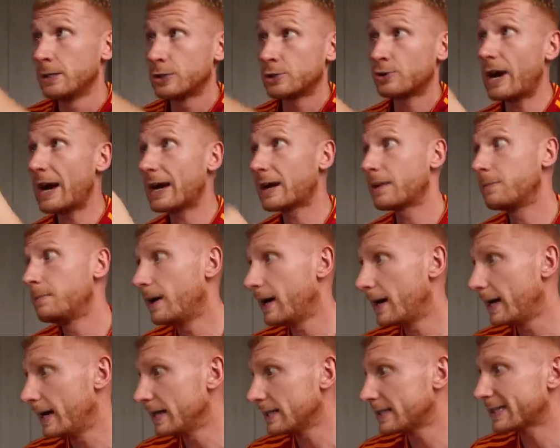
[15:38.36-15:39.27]
track
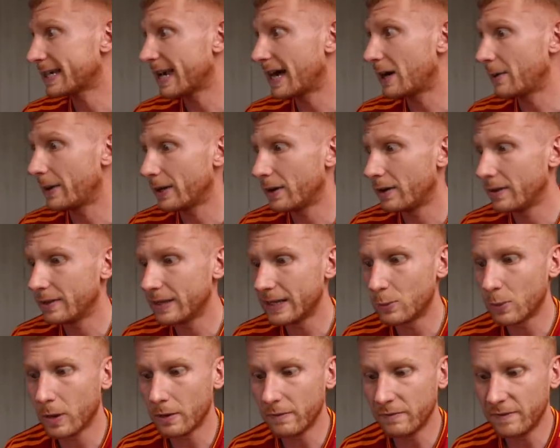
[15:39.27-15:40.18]
my scale weight on the
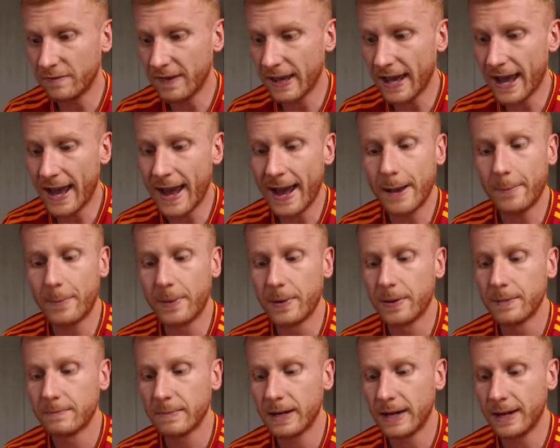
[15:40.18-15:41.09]
OneFit
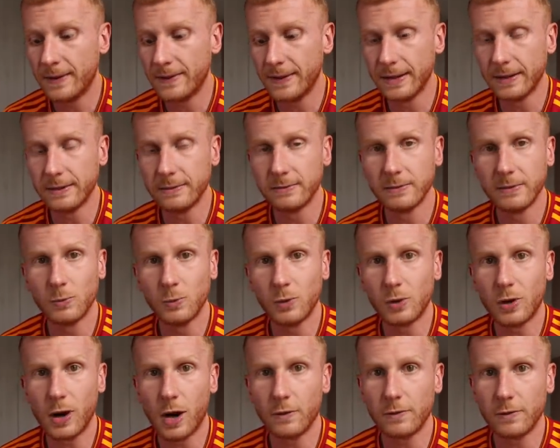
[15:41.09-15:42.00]
app, and then
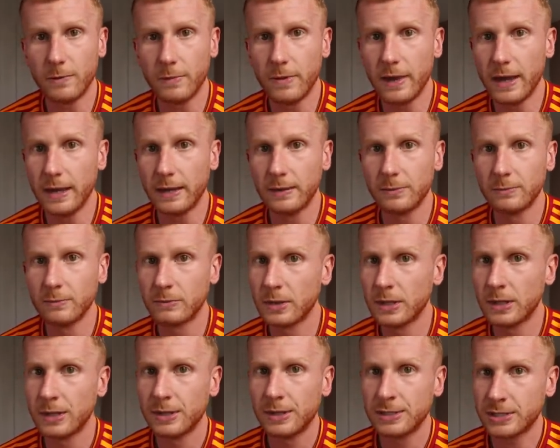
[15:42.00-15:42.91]
we'll go from there.
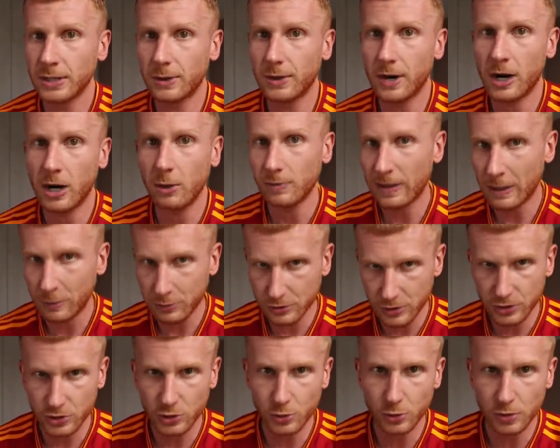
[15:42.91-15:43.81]
So I hope that
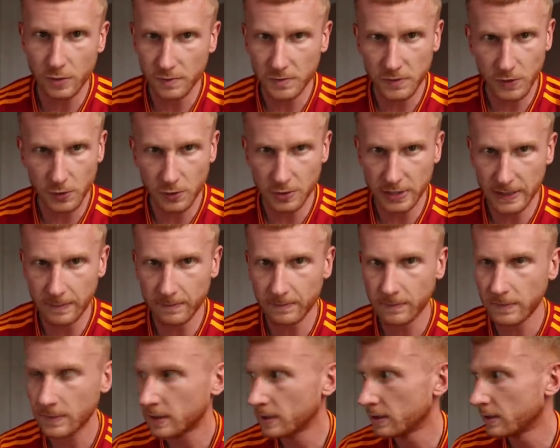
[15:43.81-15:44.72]
wasn't too
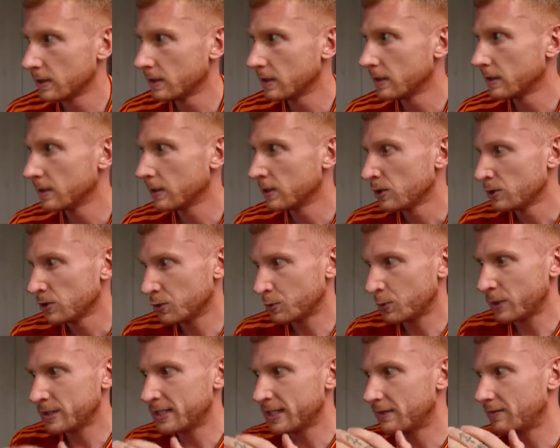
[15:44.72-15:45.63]
confusing.
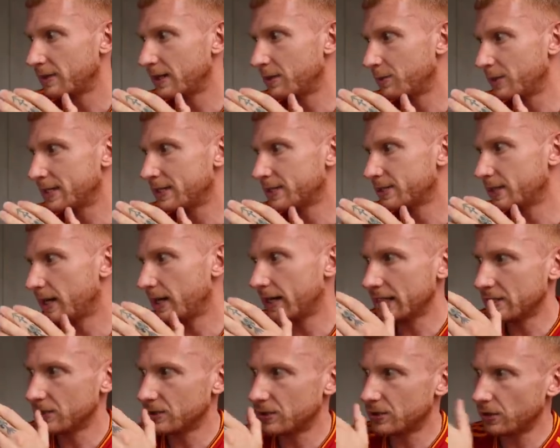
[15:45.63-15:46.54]
Just wanted to give a little
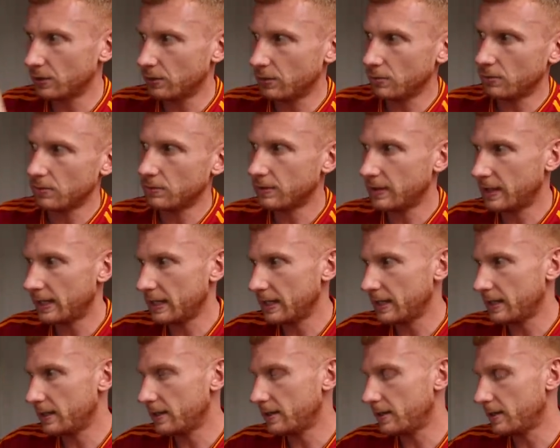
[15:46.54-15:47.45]
insight into
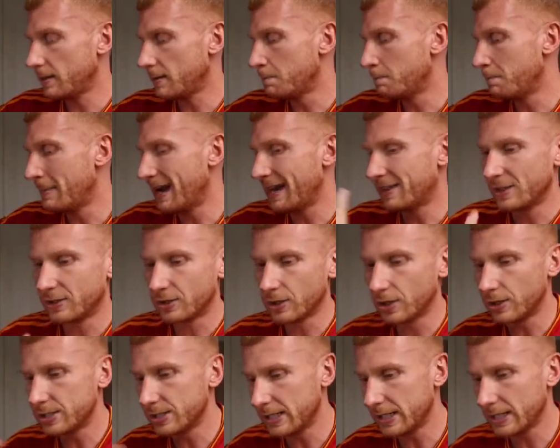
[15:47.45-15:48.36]
the
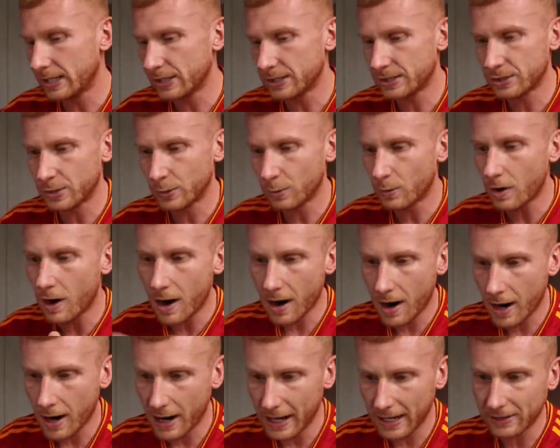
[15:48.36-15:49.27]
methodology as to
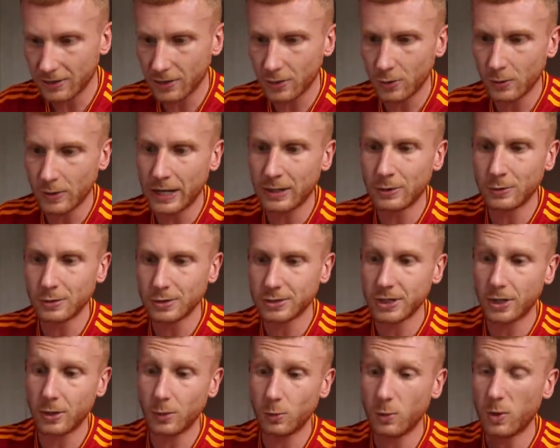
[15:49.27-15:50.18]
what I do and
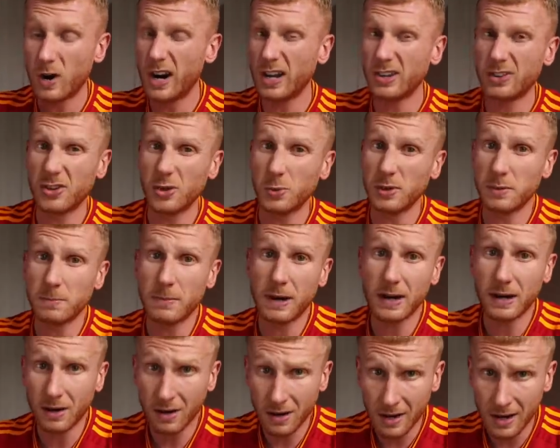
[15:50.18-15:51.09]
also what I do with
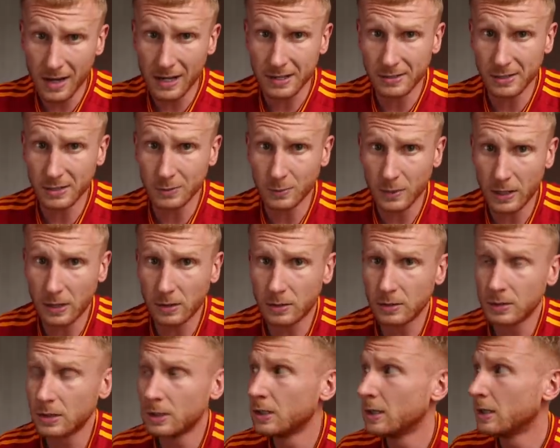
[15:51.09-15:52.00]
my clients as
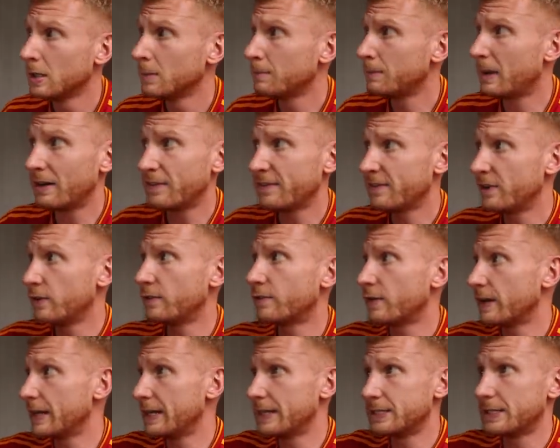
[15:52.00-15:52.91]
well. But feel
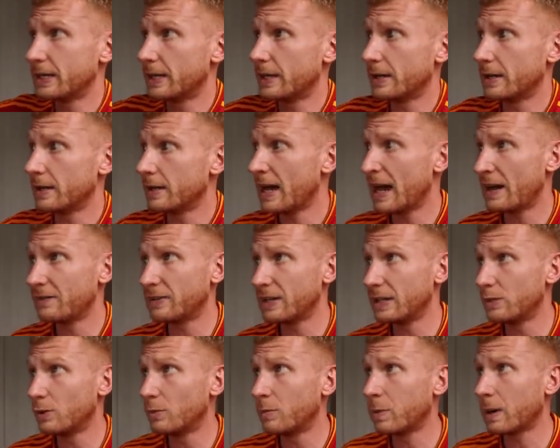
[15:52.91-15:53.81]
free to have
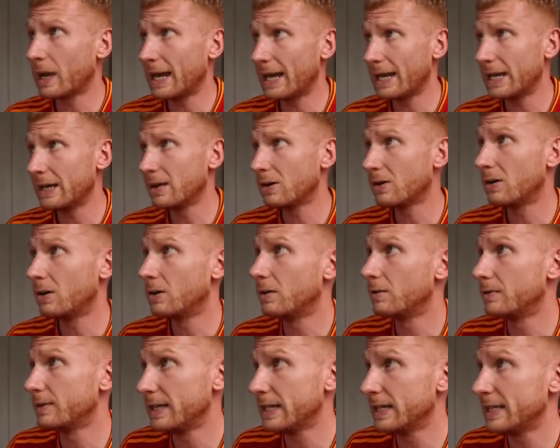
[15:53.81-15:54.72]
a little play
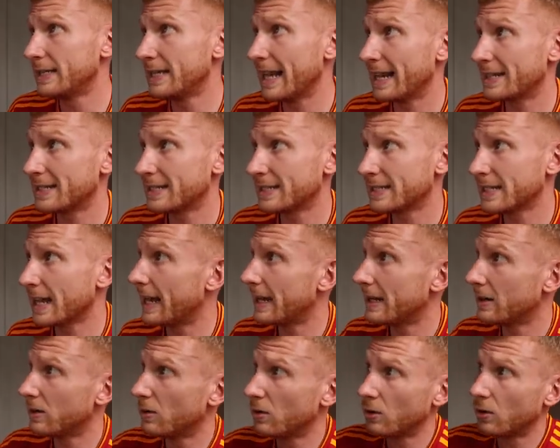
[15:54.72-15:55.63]
on the Dexa
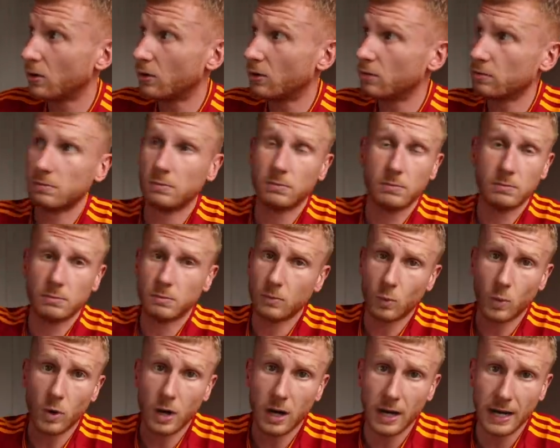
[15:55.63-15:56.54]
scan or
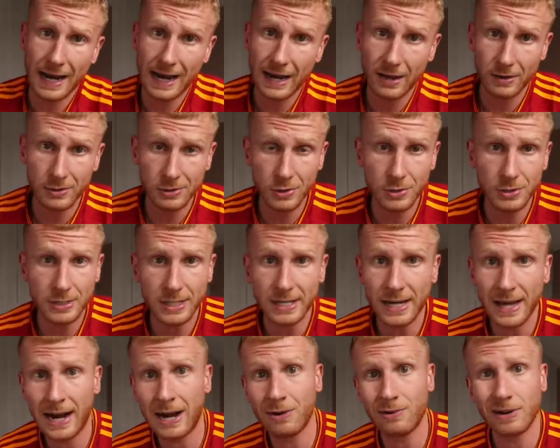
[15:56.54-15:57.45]
workout
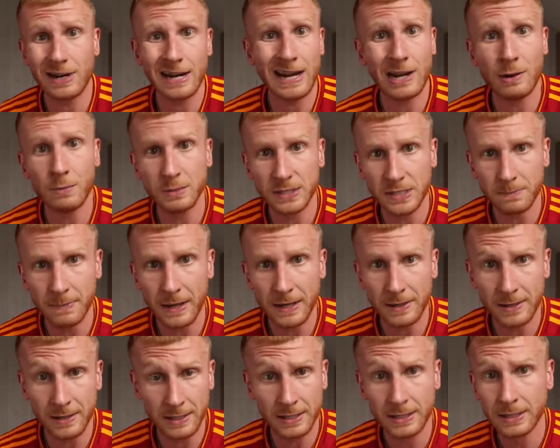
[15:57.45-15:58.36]
using Eric Helms'
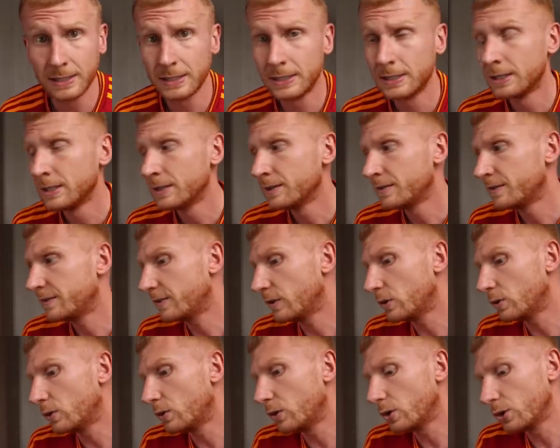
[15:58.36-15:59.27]
method
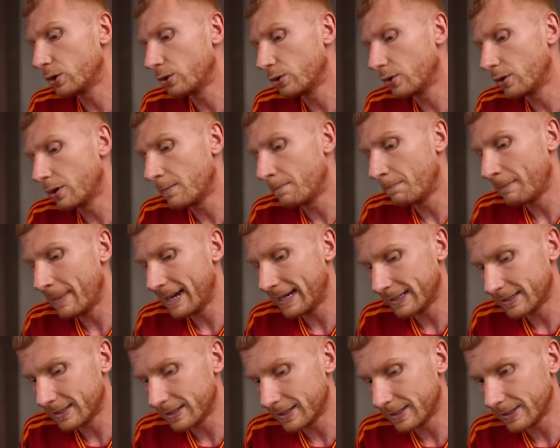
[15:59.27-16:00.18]
for your
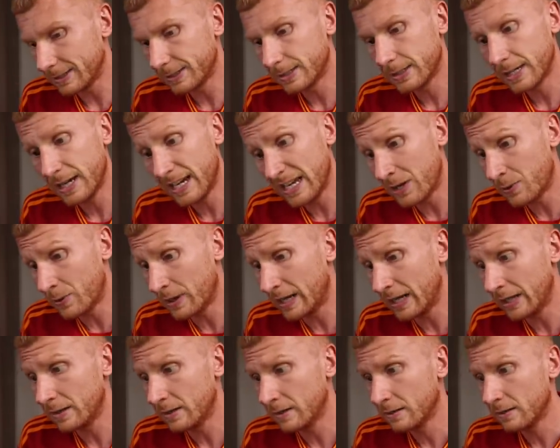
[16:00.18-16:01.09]
maintenance.
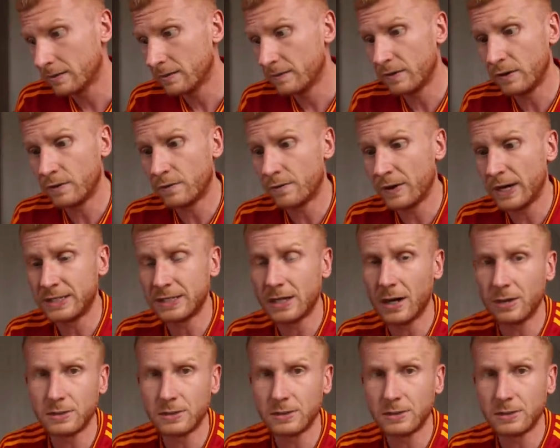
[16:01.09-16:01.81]
Equally, feel free to